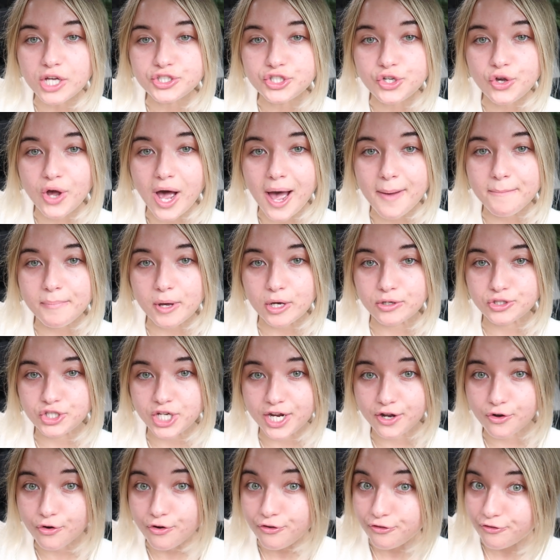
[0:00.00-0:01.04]
also got
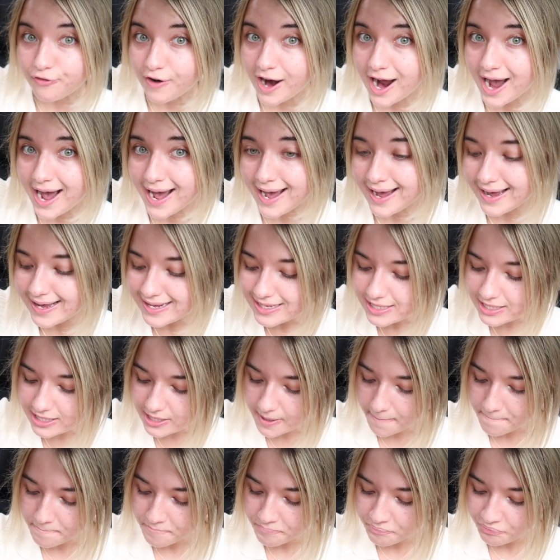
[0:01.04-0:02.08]
Bojangle
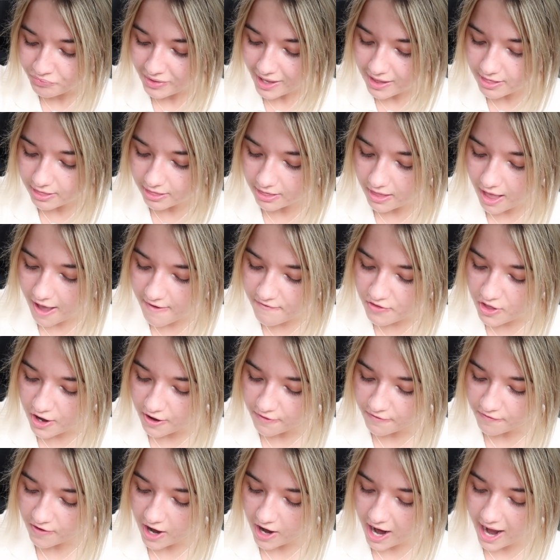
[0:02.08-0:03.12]
fries. Love
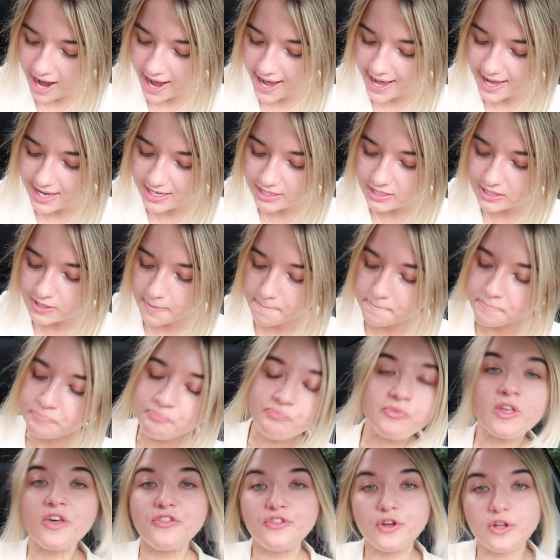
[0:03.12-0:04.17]
their fries.
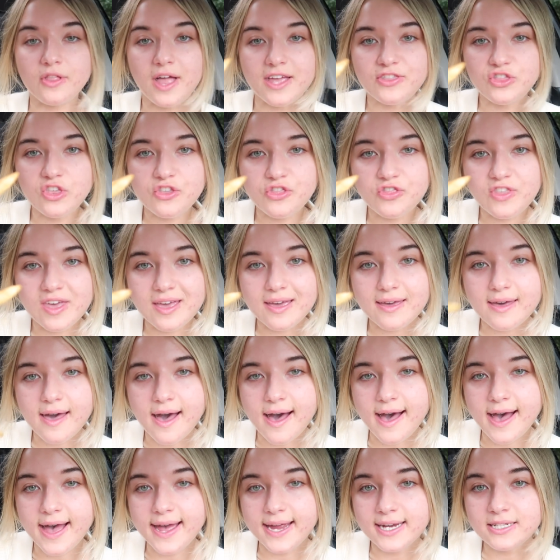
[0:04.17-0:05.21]
They're like the thick
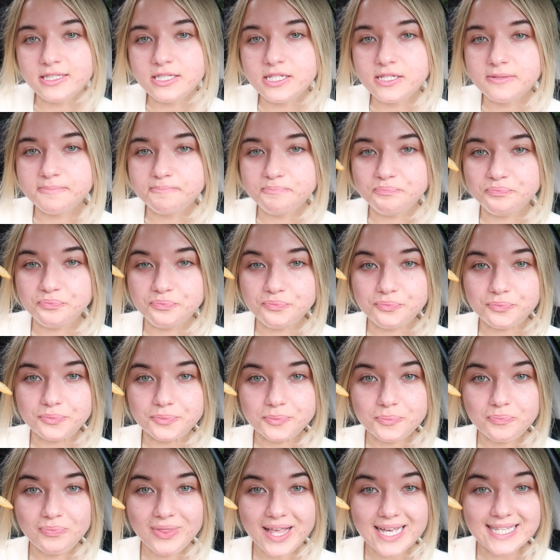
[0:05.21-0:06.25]
kind,
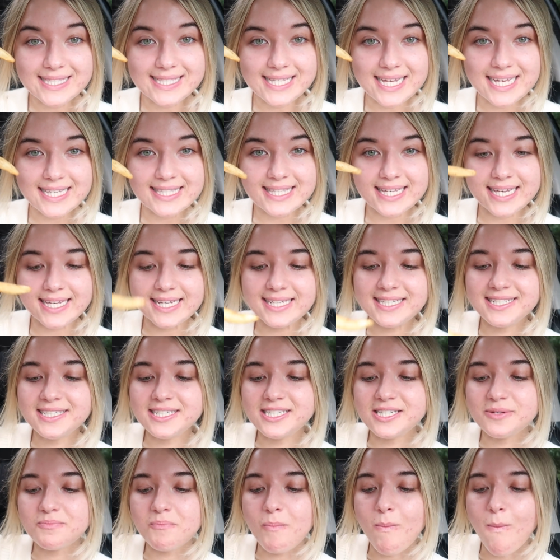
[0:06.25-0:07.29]

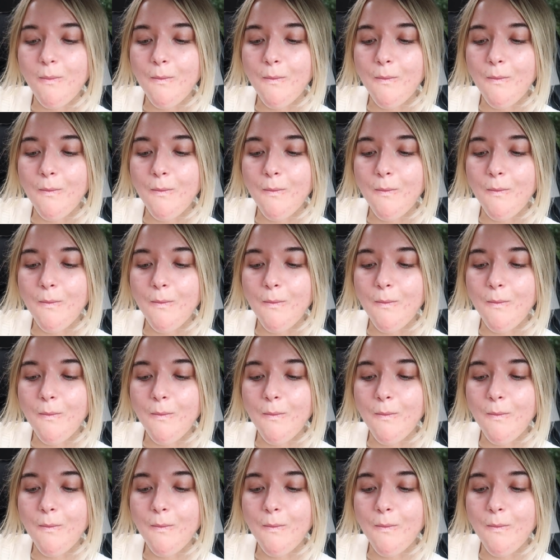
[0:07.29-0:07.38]
seasoned.